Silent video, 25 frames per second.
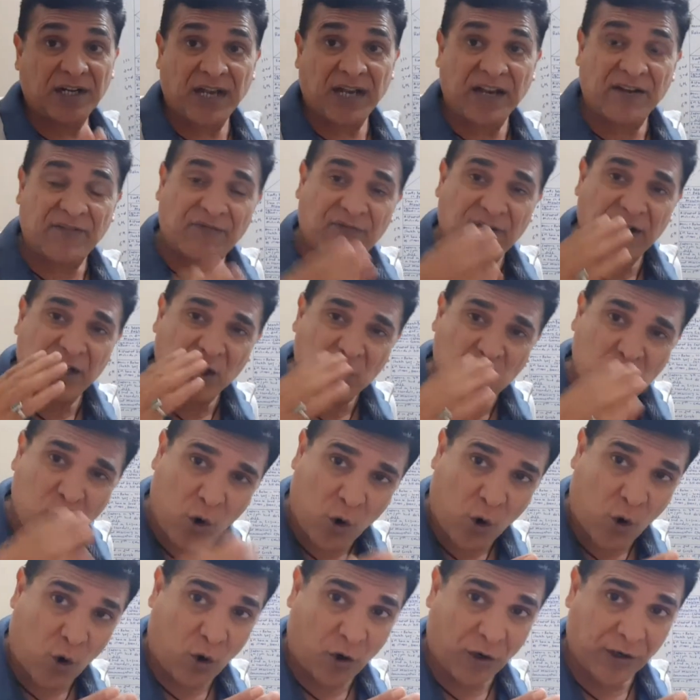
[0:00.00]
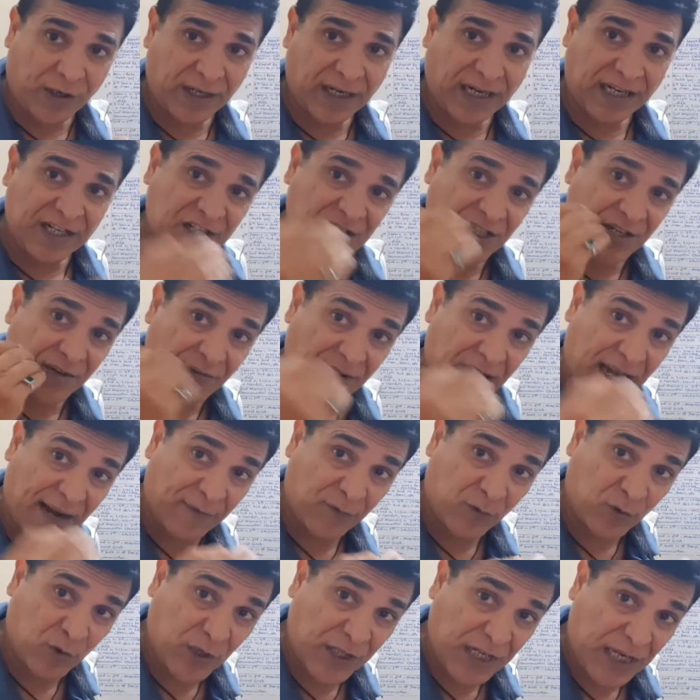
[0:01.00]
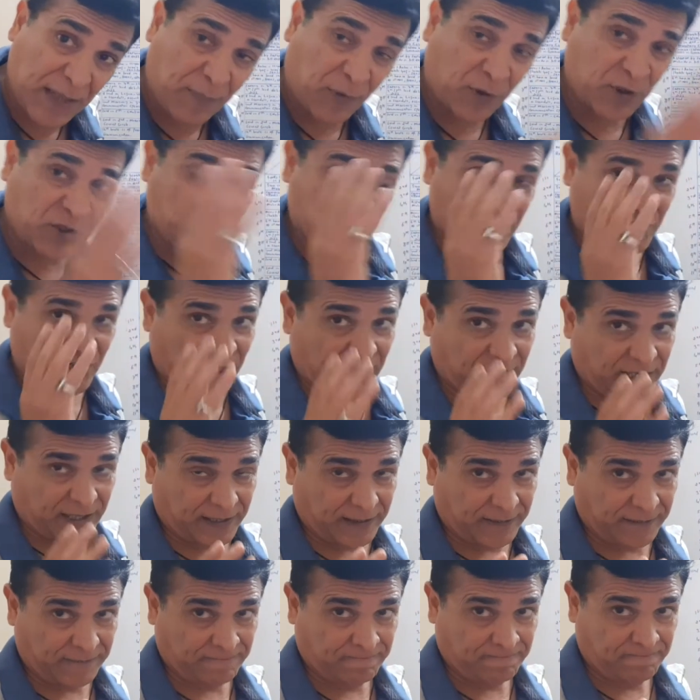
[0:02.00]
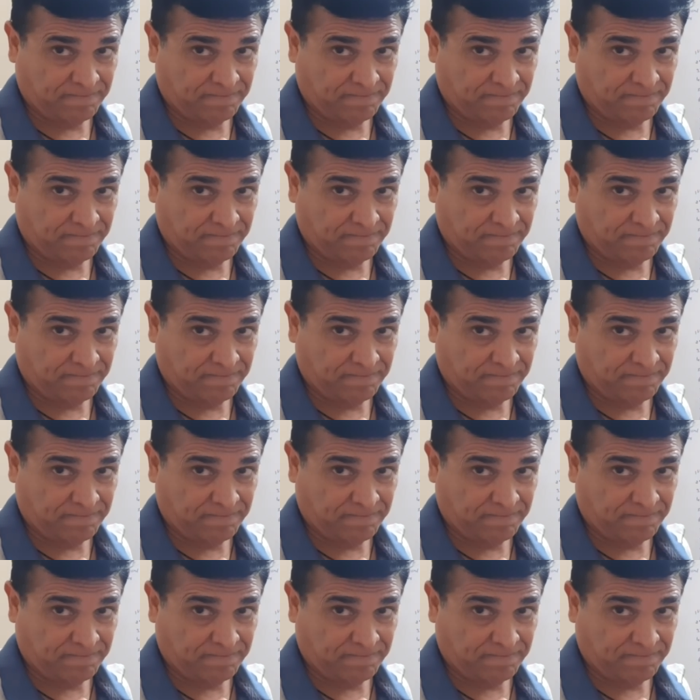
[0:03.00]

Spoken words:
life will go on and she will have to keep on struggling.